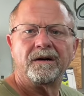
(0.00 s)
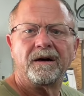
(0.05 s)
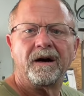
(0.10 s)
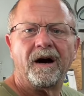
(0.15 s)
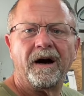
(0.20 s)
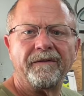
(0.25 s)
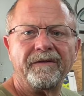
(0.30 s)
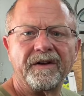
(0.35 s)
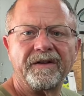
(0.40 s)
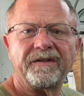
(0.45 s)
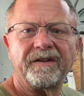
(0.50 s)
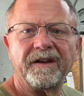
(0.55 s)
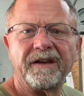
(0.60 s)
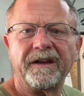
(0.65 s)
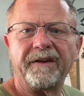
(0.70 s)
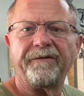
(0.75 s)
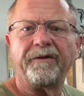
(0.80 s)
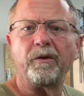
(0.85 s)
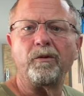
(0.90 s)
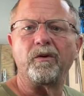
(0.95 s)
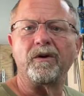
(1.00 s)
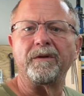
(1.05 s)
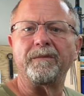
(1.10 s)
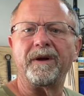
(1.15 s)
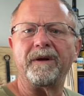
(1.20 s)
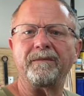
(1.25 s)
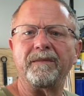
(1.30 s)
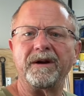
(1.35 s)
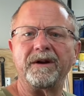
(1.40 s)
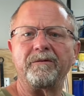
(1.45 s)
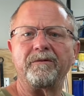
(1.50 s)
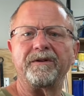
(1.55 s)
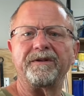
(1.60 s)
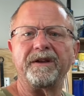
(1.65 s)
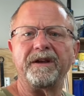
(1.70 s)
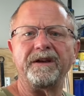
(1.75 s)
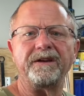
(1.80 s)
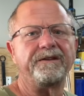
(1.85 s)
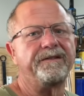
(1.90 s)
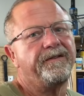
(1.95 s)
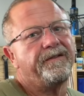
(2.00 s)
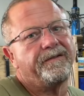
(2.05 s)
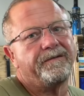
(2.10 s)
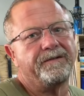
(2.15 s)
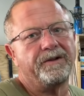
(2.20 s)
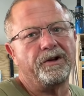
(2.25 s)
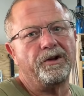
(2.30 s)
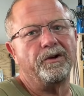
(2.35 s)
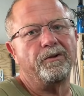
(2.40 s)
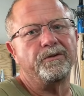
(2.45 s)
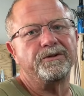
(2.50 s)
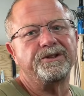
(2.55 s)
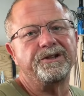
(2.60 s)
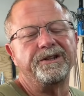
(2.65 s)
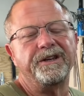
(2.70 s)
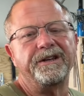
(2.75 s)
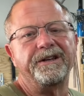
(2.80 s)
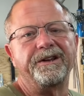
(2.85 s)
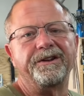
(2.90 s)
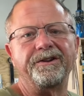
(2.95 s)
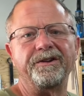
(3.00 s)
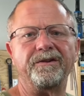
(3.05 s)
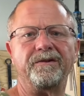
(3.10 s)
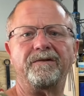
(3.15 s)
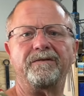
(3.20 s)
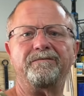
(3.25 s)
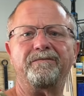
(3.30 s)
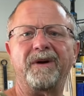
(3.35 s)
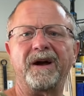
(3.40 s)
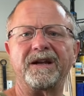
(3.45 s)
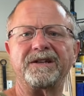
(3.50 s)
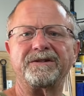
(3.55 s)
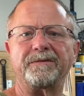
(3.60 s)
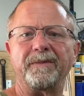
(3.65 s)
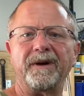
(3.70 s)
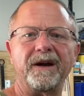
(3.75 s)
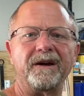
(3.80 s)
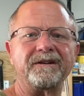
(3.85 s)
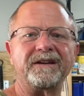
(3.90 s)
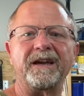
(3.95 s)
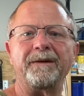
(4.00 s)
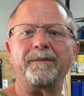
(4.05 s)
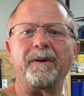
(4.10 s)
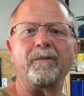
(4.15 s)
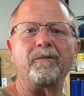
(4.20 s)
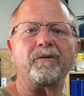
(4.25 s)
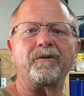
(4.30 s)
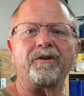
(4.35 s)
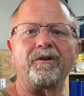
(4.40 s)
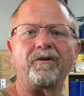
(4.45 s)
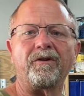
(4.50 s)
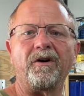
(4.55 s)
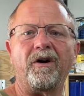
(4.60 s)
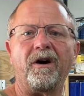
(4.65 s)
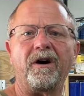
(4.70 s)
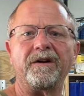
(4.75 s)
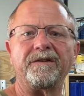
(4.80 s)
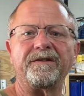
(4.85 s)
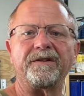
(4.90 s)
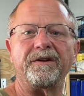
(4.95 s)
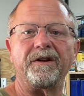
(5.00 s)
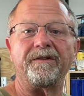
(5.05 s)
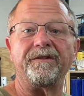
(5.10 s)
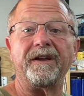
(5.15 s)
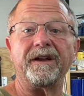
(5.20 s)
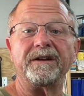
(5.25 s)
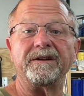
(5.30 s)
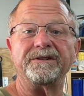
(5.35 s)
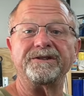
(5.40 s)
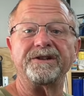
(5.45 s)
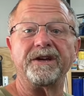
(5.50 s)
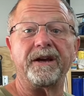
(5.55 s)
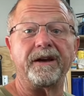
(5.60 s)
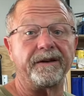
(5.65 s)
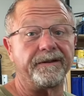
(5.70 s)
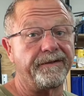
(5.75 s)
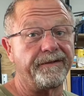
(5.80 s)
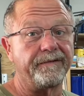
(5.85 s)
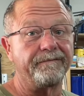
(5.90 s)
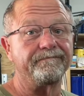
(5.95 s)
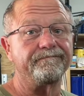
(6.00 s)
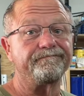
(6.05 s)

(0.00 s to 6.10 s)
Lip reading: Obviously, if you want to make money with these, you know what you need to do. Batch them out, keep up with your costs, and all that good jazz.